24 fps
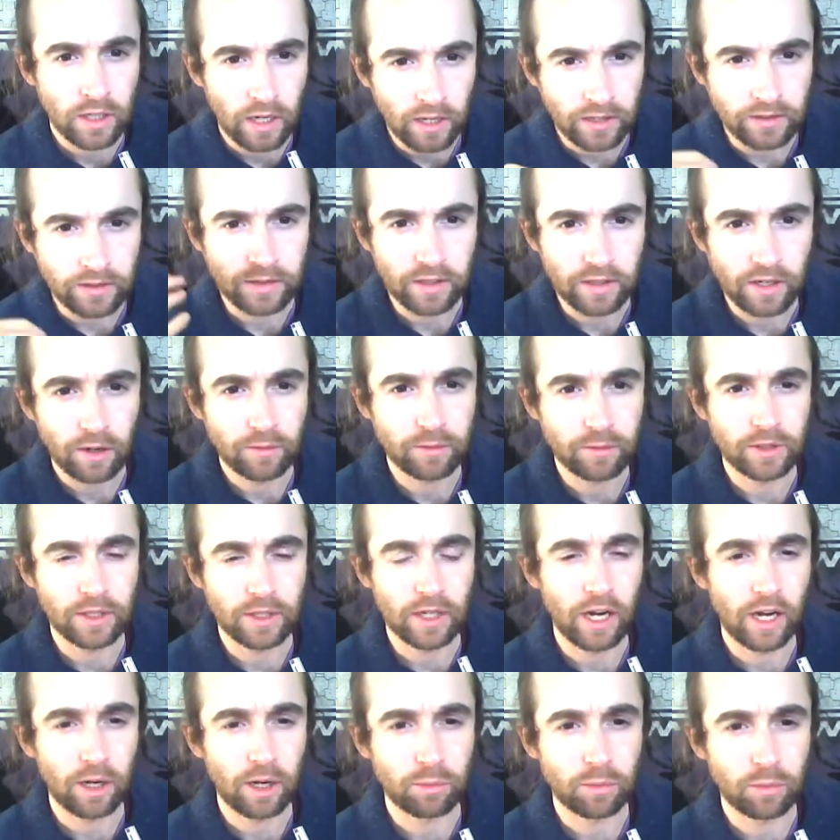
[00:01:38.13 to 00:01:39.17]
and covered
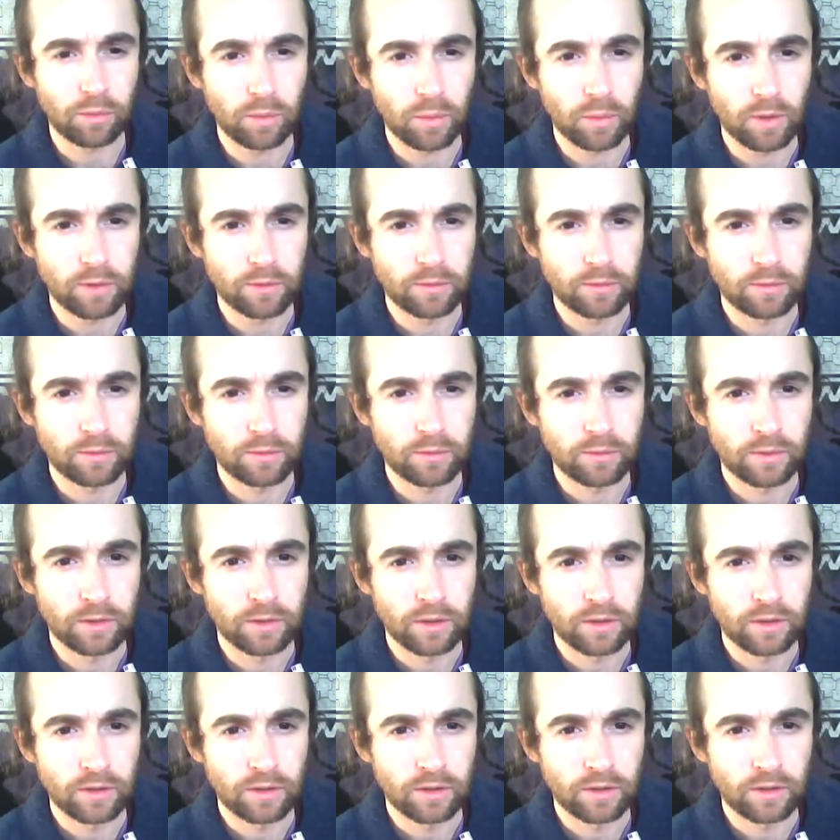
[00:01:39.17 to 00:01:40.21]
it up with
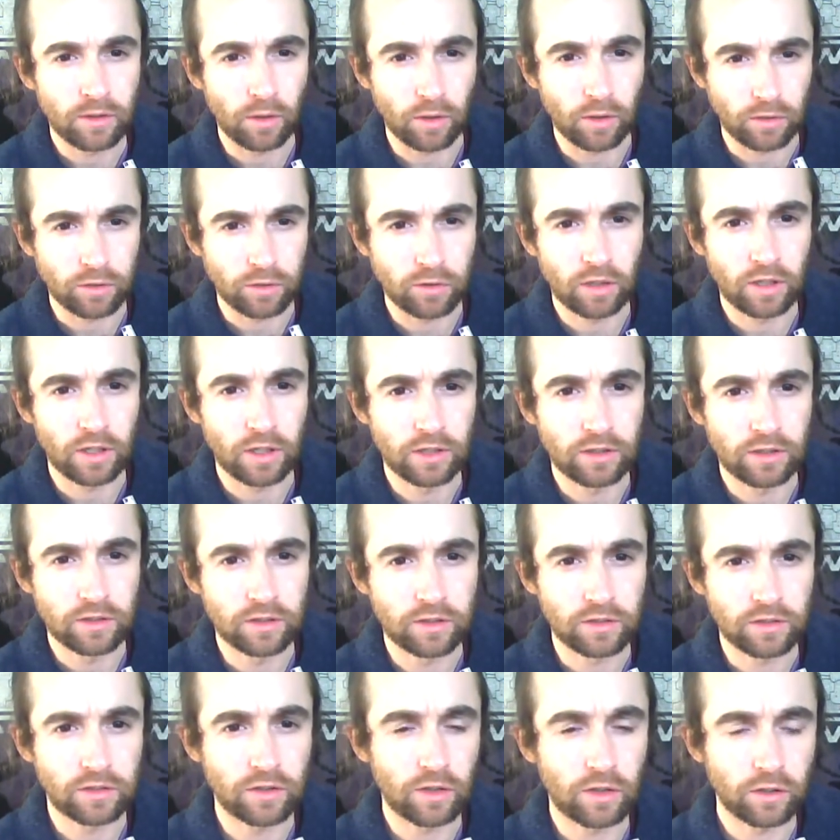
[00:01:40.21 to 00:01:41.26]

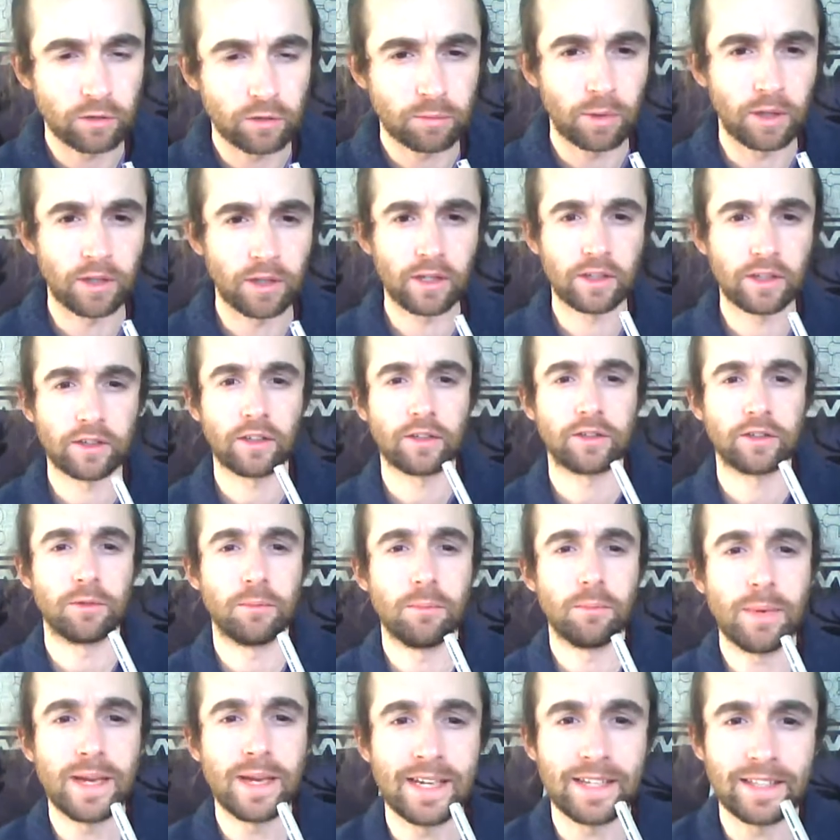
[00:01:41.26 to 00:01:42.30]
doctrines and dogma, that
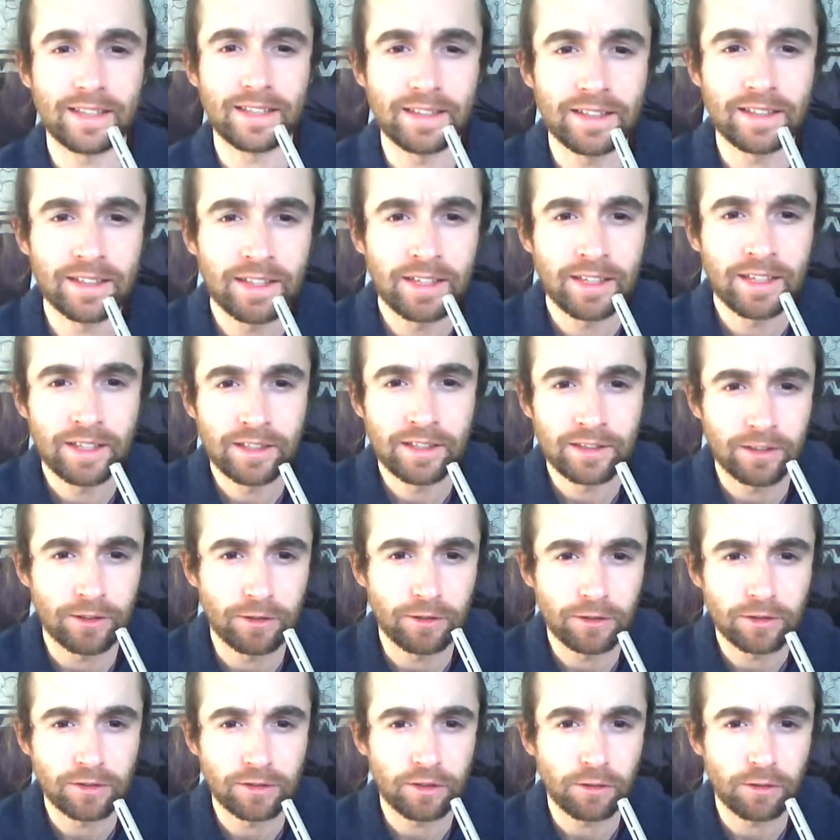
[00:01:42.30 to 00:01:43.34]
doesn't mean that
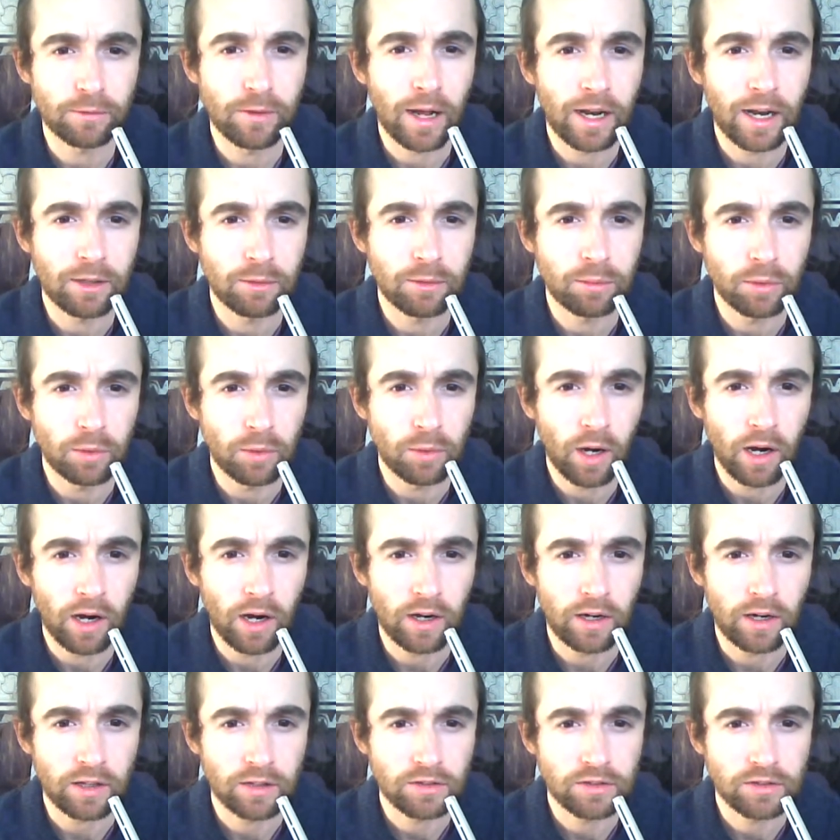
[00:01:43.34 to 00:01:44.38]
there isn't a valuable
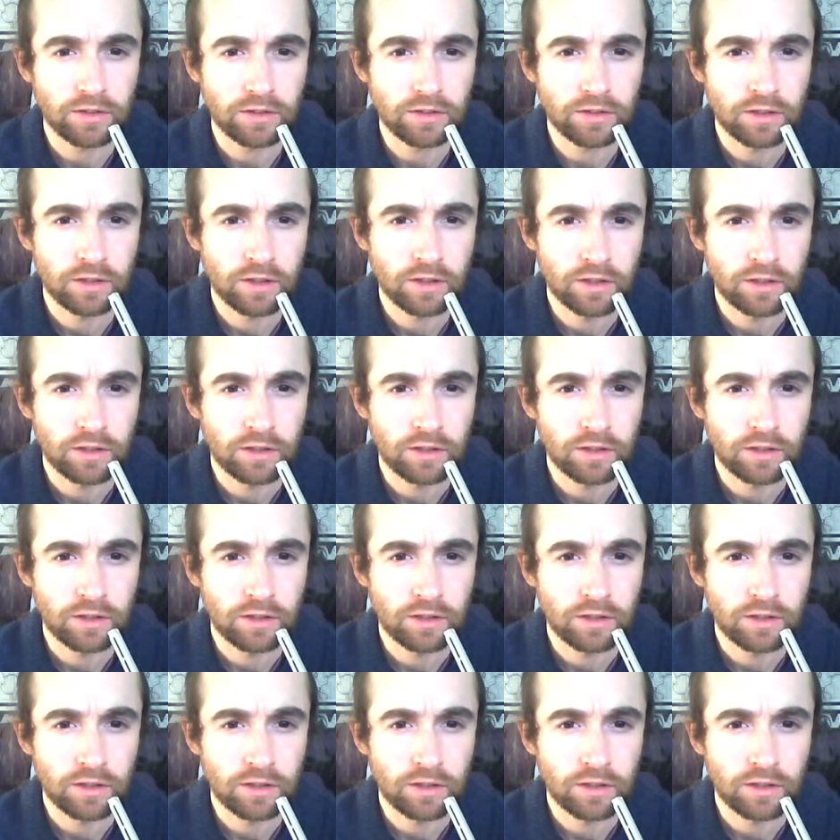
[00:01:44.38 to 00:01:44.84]
heart